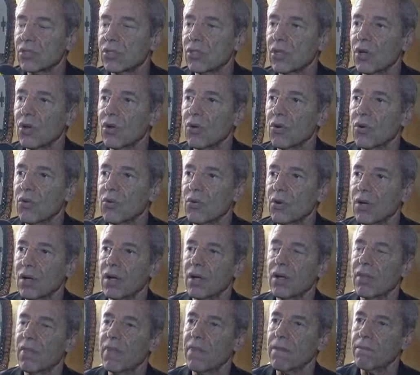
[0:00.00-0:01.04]
So
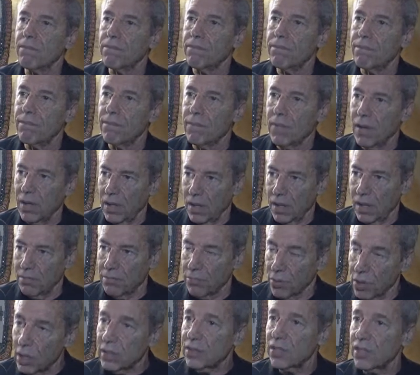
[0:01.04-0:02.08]
the
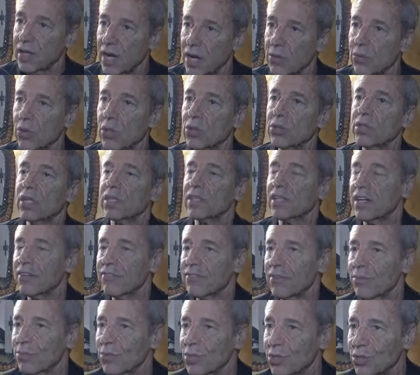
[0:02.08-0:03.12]
book that I wrote that came
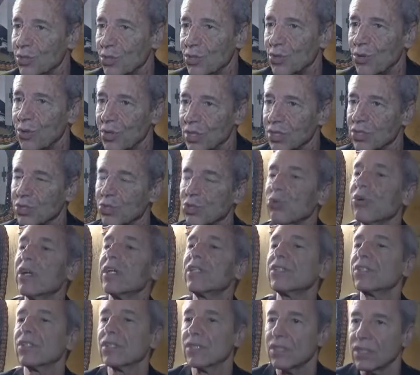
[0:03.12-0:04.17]
from this course
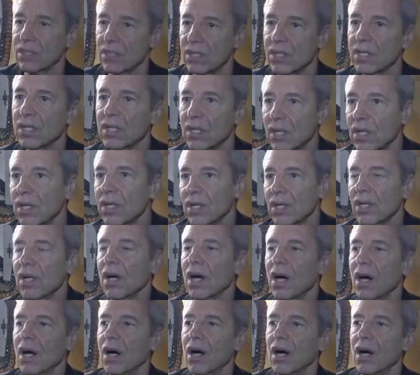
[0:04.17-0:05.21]
traces
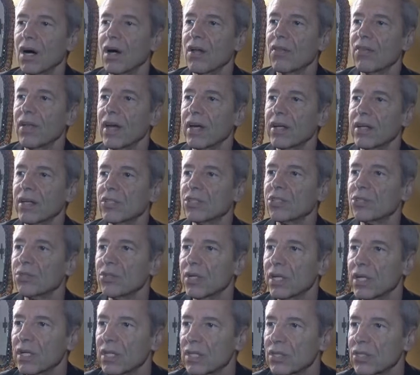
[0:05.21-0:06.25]
that
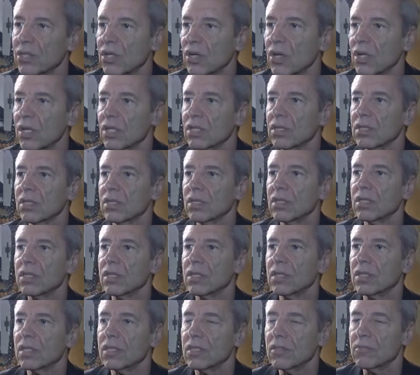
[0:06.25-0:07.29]
history, and it's called
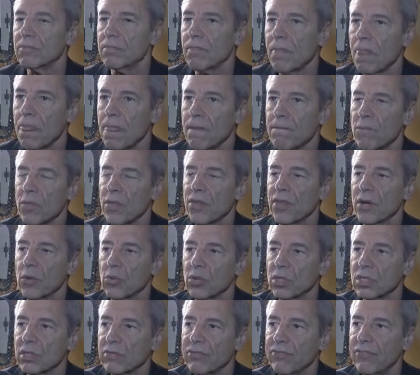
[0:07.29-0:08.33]
There
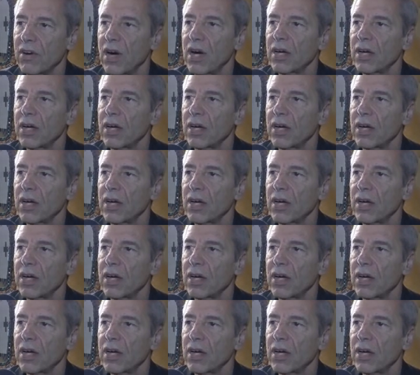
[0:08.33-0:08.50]
Was a